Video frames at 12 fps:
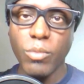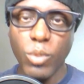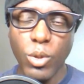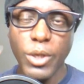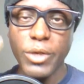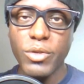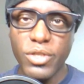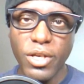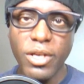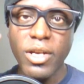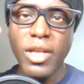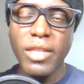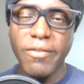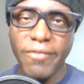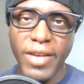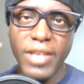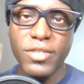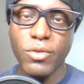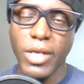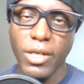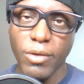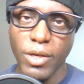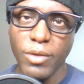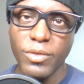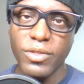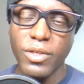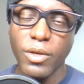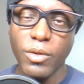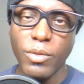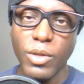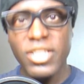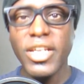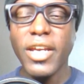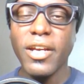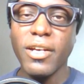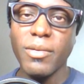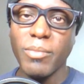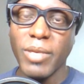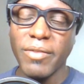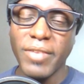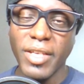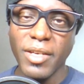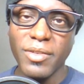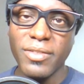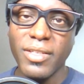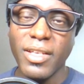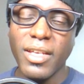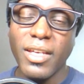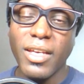The more you share, the faster I grow. So share my videos.